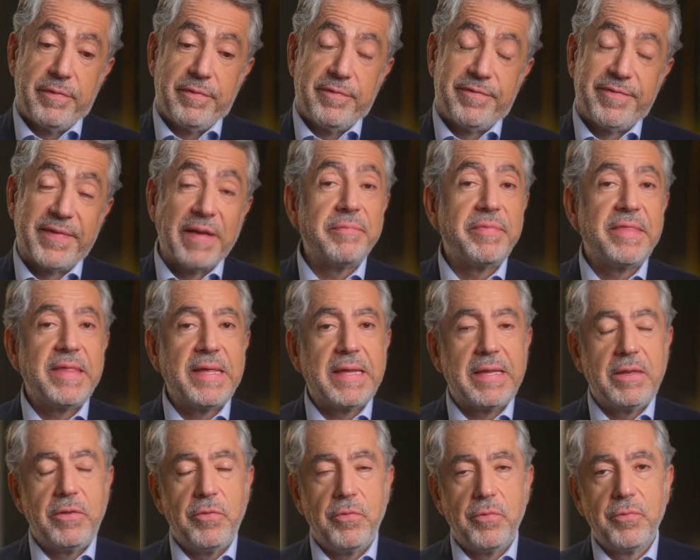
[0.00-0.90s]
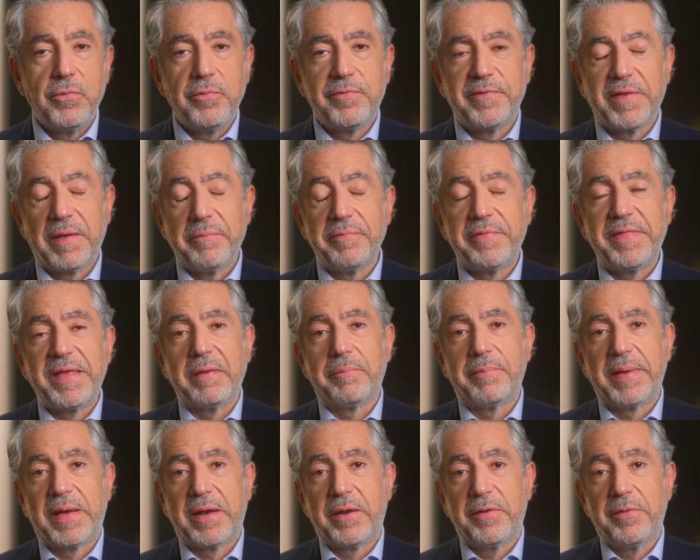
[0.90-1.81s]
something new, something
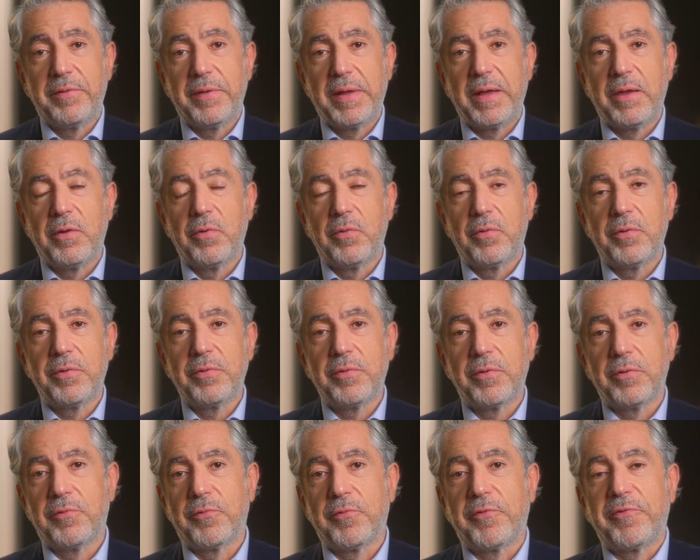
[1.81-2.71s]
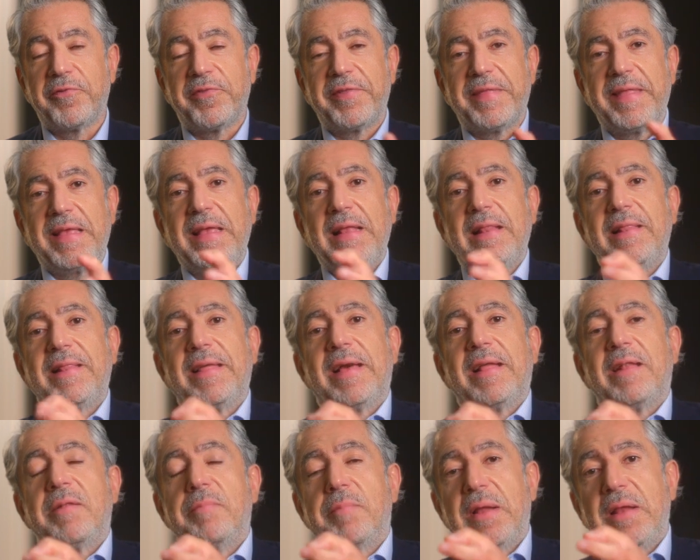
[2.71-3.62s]
better, in order to steal
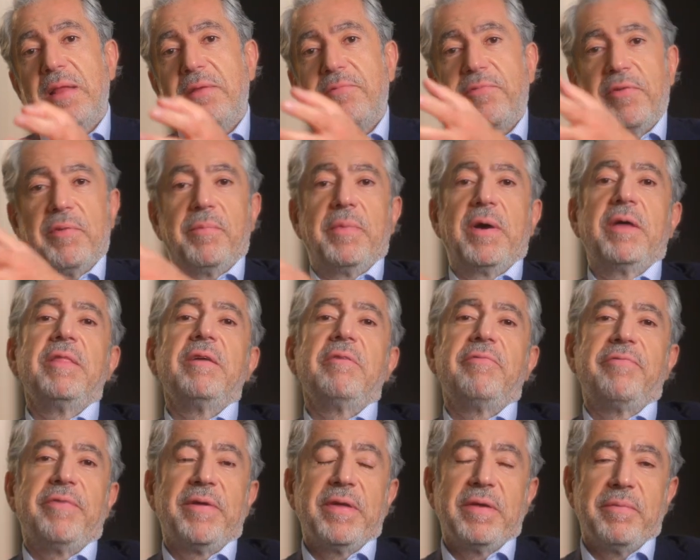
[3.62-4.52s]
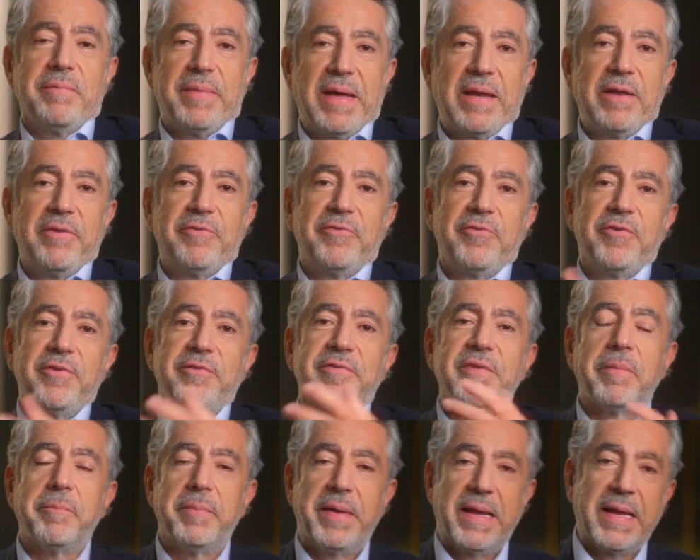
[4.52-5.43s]
that money from other fund managers
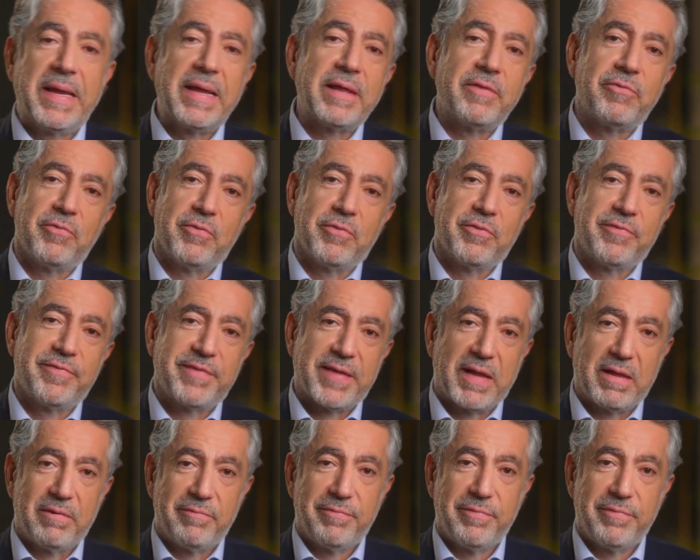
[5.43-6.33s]
and bring it to yourself.